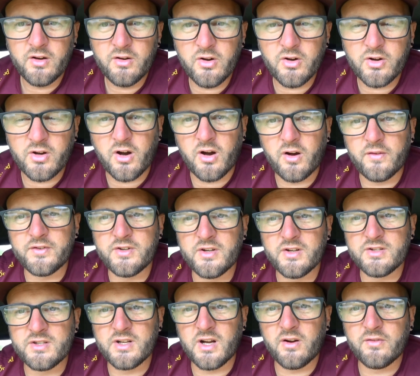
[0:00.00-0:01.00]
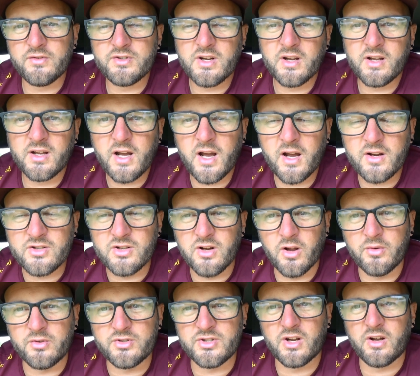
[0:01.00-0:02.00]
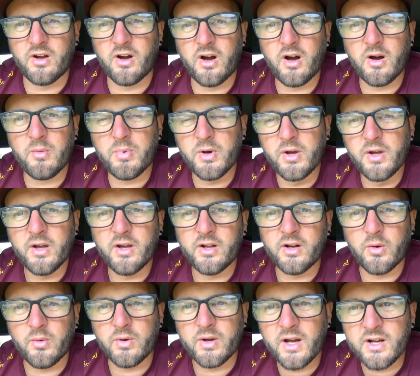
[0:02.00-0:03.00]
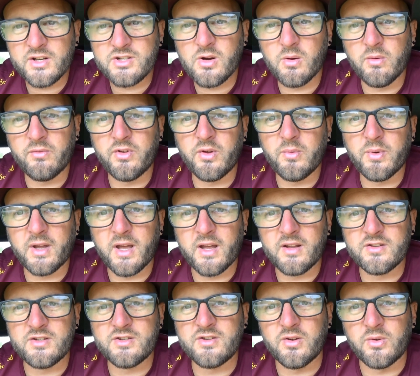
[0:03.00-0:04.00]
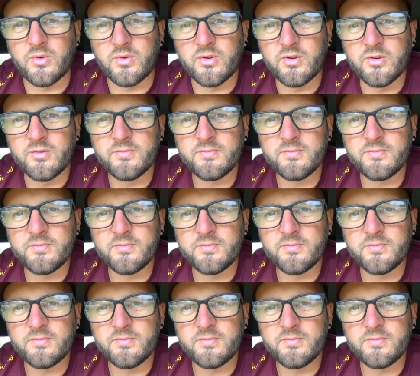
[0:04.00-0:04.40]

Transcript: look after yourselves, catch loads of carp, and I'll catch up with you again soon.